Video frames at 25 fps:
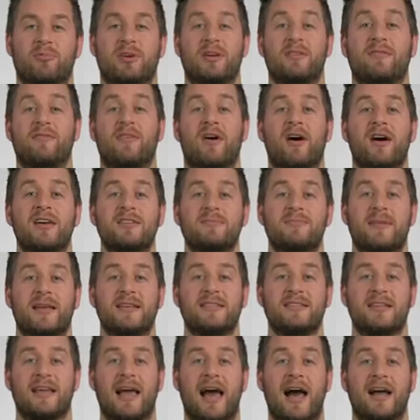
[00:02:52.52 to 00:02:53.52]
we advise
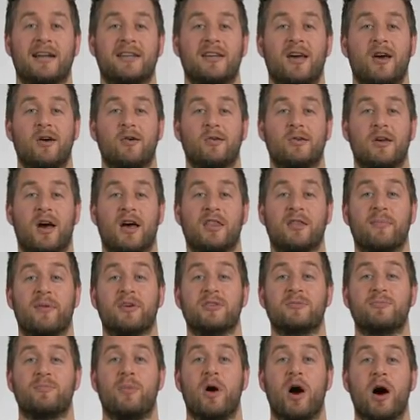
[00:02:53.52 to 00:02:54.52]
placing ad code on the
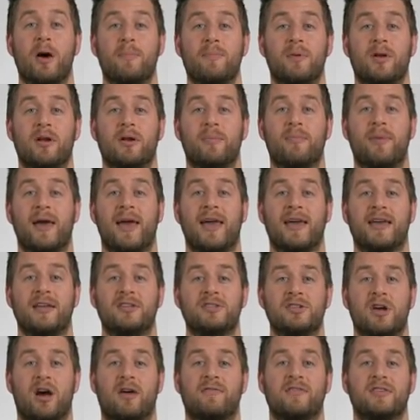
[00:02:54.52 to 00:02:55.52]
most popular
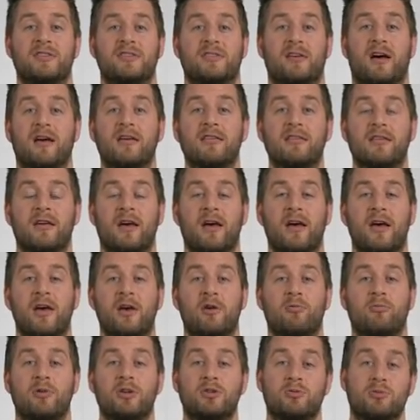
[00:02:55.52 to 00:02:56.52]
page of your site,
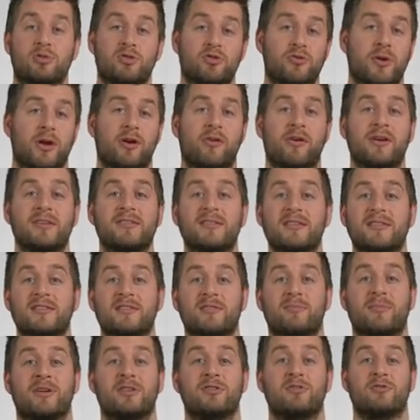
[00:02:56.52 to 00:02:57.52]
which will trigger our
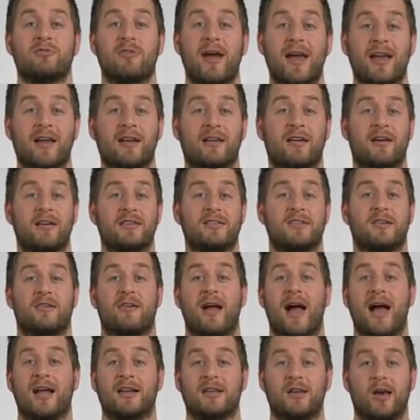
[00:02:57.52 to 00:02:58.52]
system into recognizing
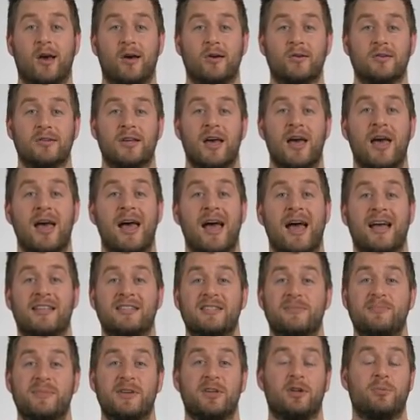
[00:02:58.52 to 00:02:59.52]
your ad code and
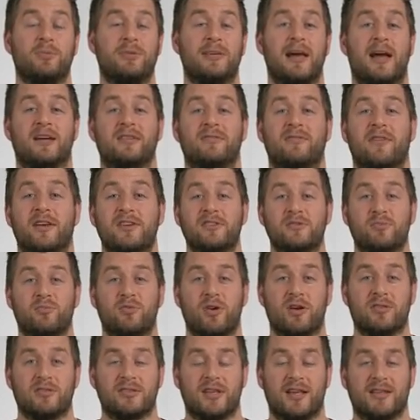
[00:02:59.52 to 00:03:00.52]
speed up the activation
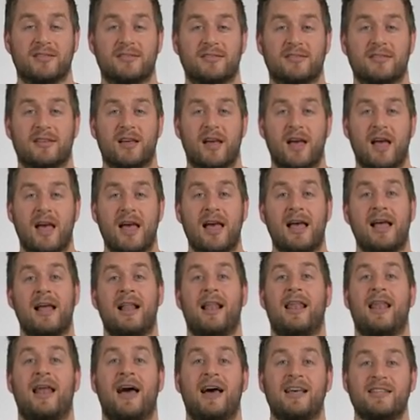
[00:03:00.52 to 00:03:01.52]
process.
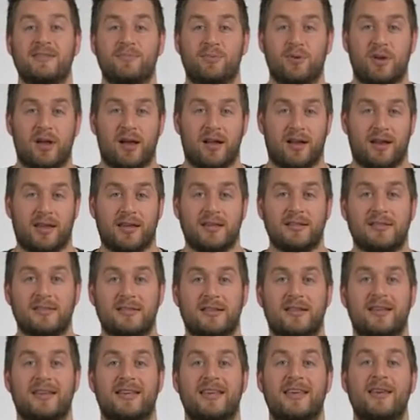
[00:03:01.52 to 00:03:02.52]
Last but not
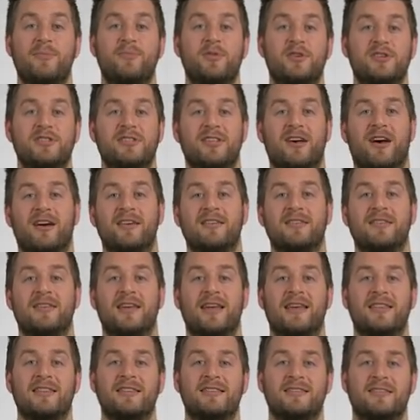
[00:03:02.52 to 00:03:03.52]
least, keep your site
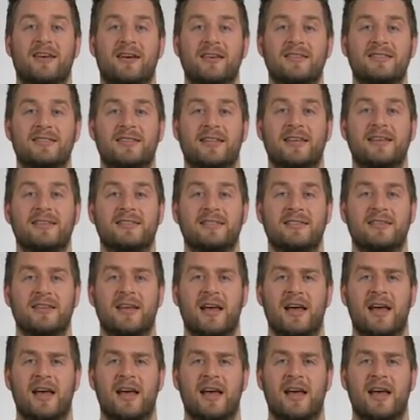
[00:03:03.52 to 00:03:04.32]
in the sites list,